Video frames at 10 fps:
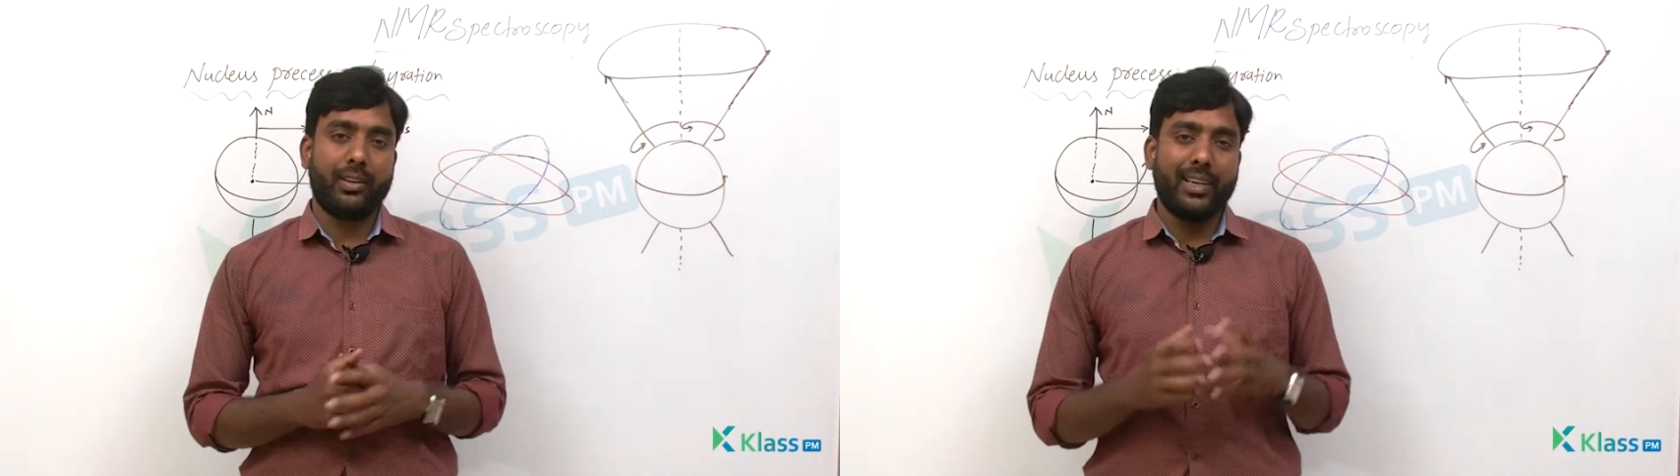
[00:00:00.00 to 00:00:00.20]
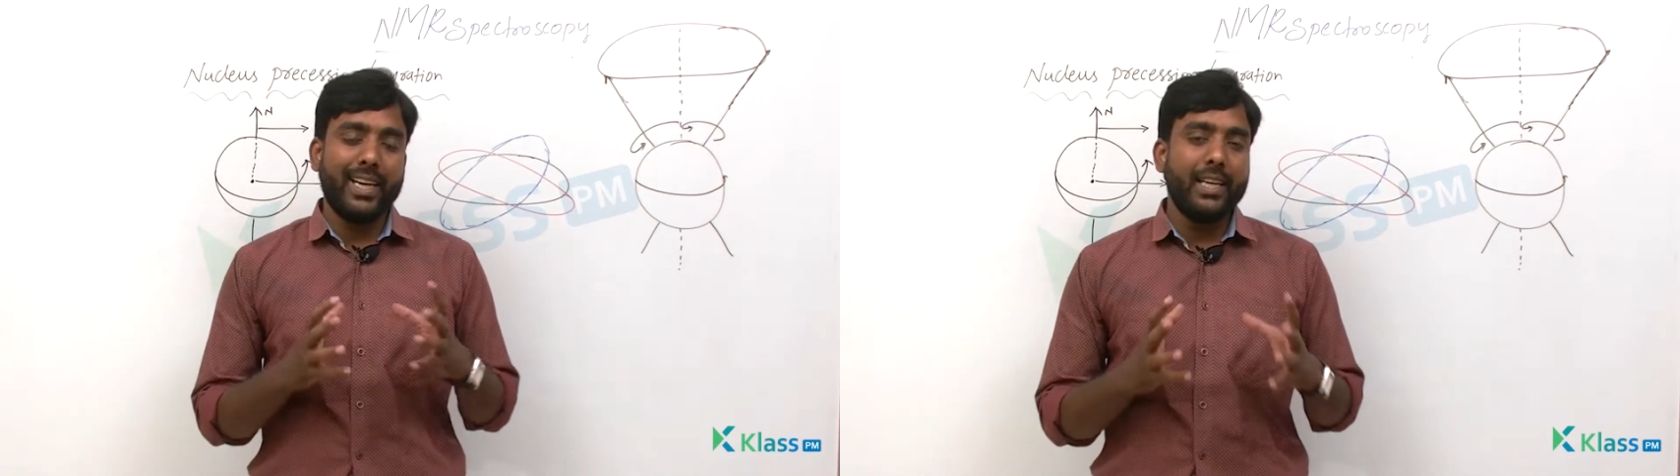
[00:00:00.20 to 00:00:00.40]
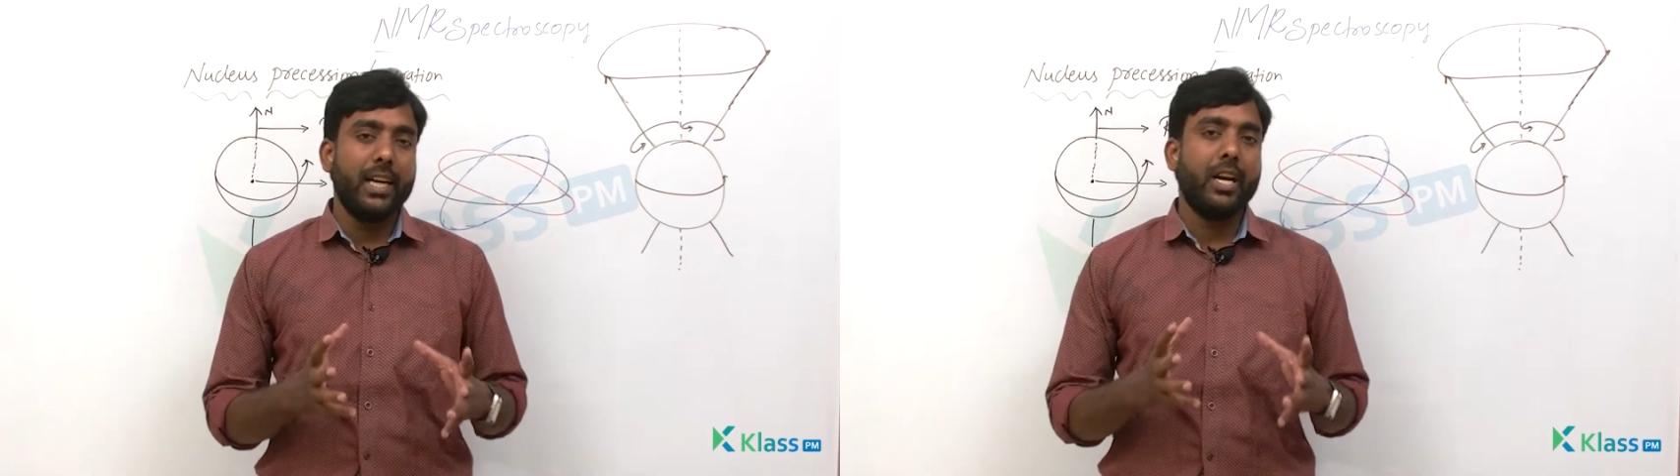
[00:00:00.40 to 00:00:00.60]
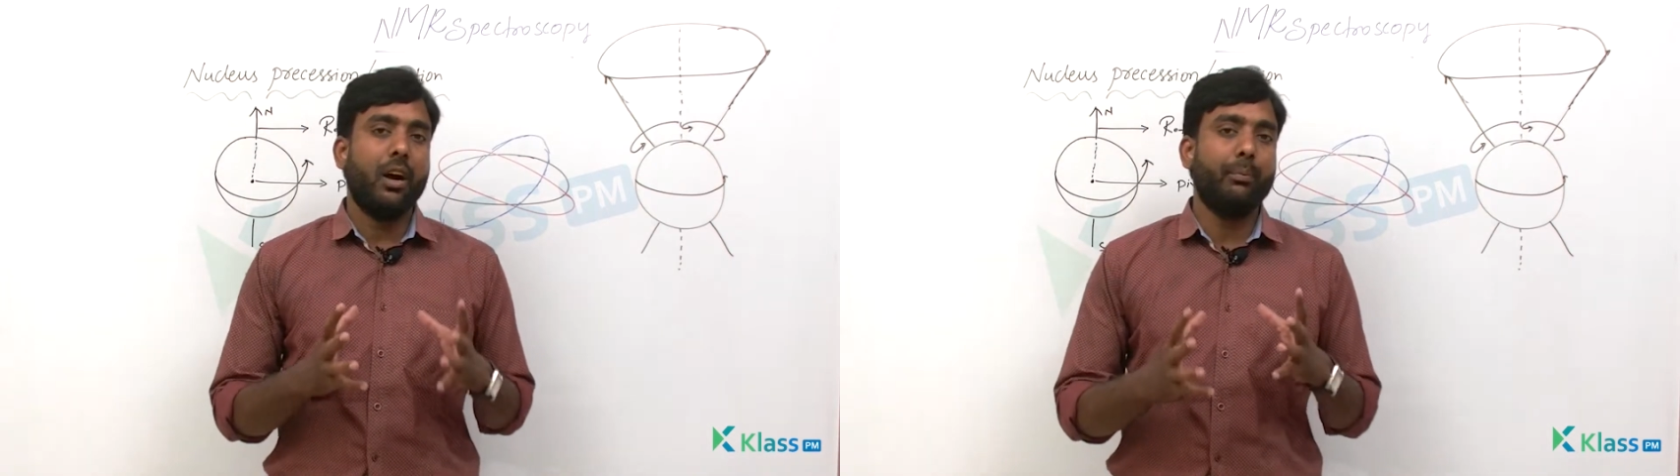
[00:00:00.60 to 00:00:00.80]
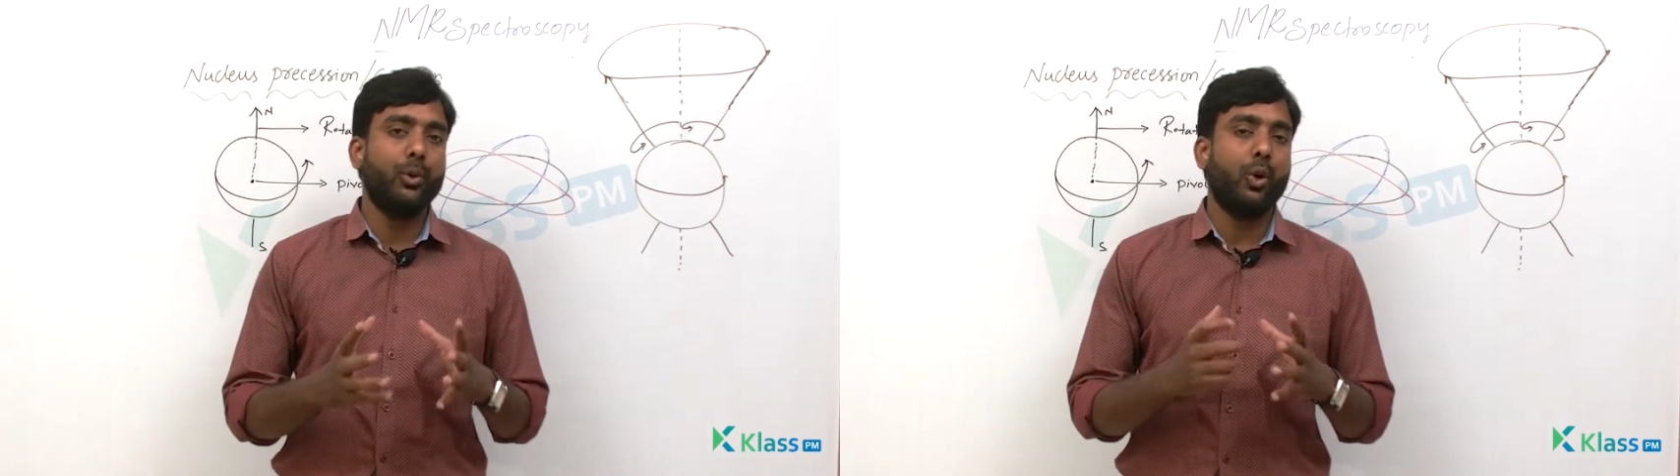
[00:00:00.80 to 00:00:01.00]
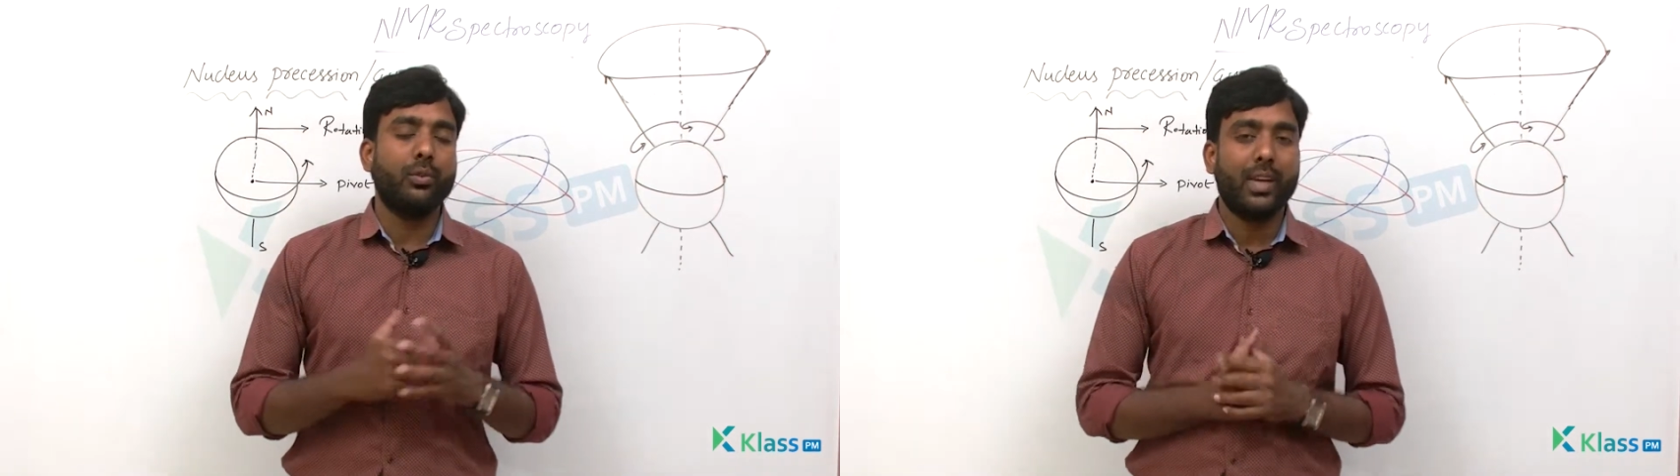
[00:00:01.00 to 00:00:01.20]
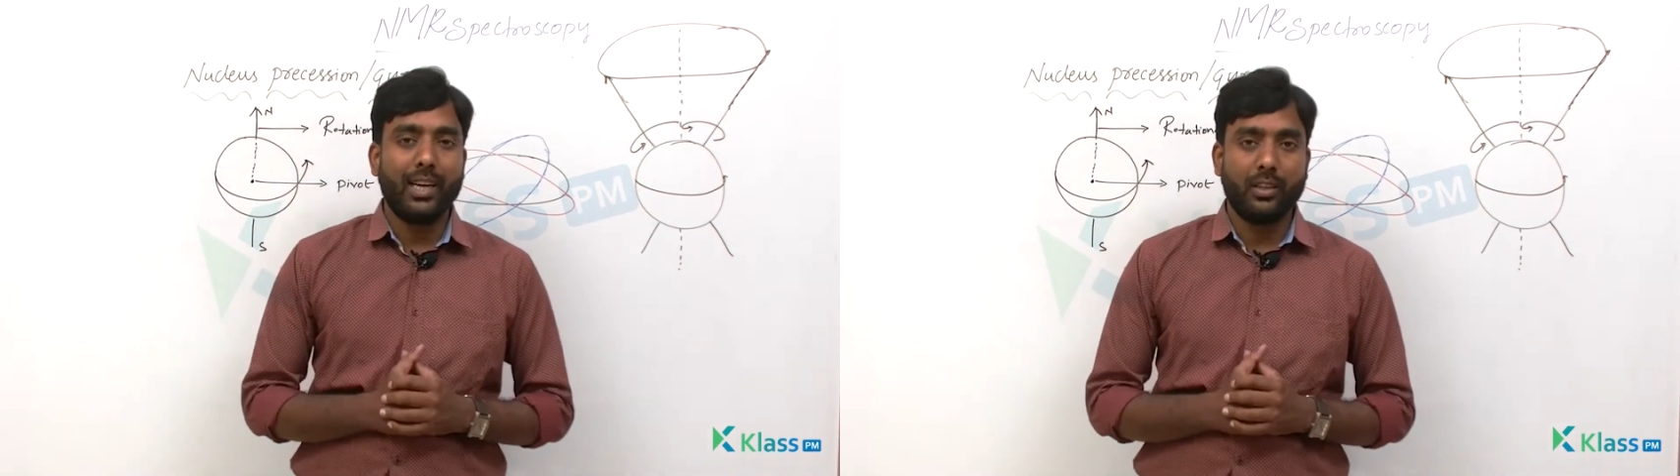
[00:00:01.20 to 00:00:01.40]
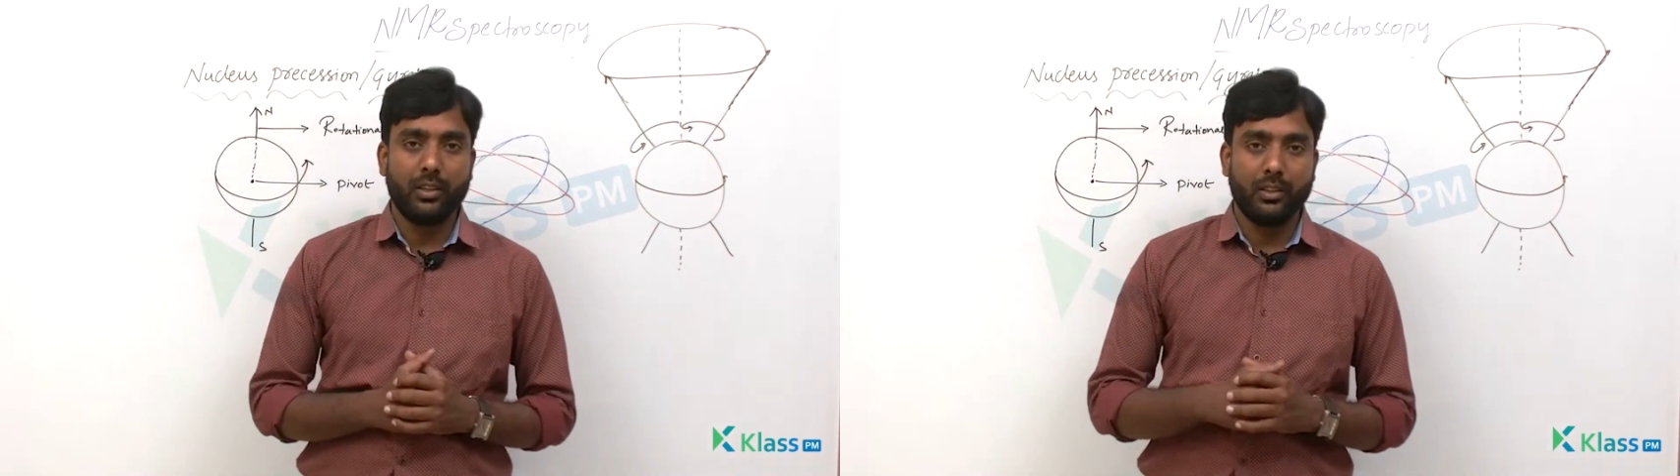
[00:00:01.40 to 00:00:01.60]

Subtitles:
cleanly observed that